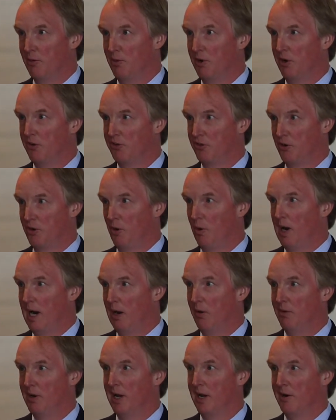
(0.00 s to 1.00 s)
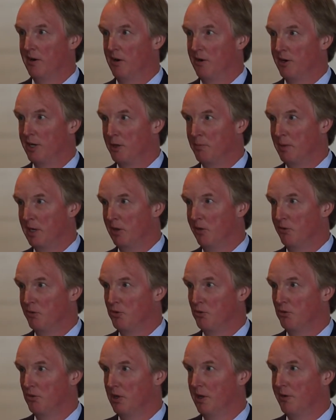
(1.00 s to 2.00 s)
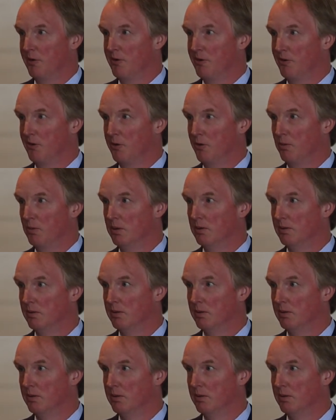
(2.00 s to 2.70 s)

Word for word: it would also go out on our email newsletter too.